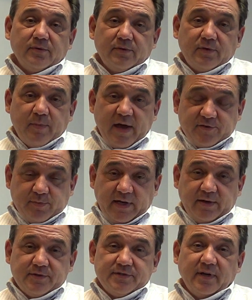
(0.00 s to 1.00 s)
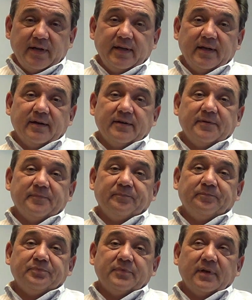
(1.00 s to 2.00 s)
the Mass Pike was not here,
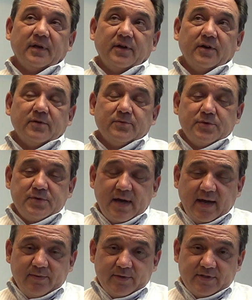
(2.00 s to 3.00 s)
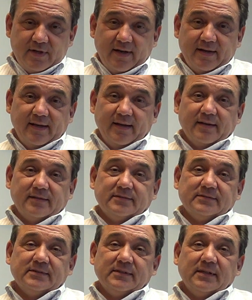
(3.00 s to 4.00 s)
Route 9 was not here,
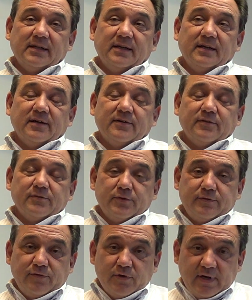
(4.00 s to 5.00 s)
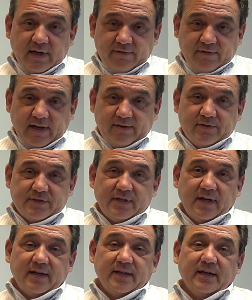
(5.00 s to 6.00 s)
Route 495 was
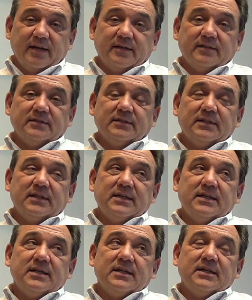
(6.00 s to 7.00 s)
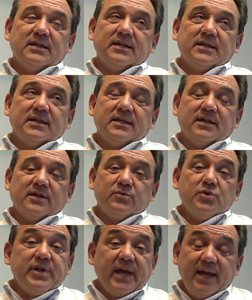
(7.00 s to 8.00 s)
not here,
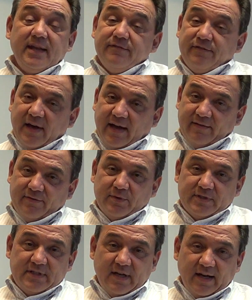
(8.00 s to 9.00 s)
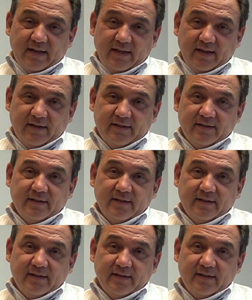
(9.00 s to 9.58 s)
Route 85 was not here.